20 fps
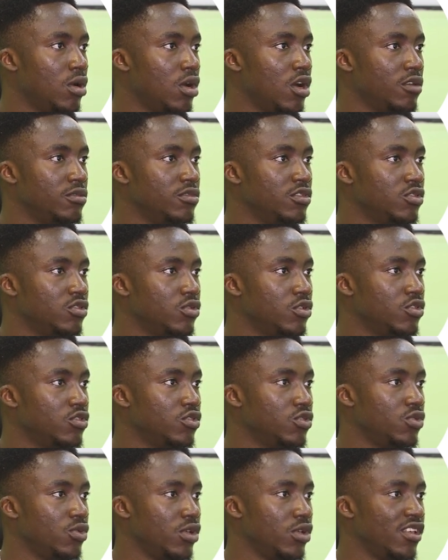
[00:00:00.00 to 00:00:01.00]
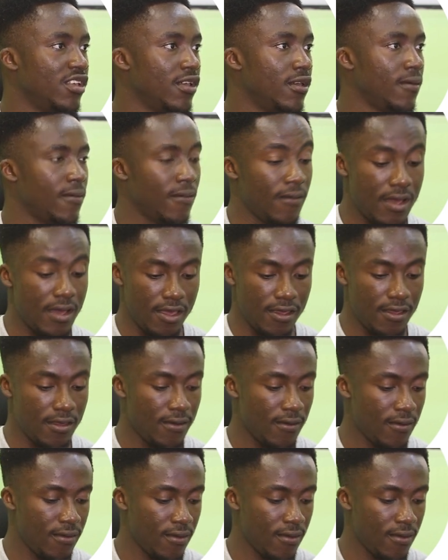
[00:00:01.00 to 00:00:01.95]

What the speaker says: I'm just going to do it here, right here.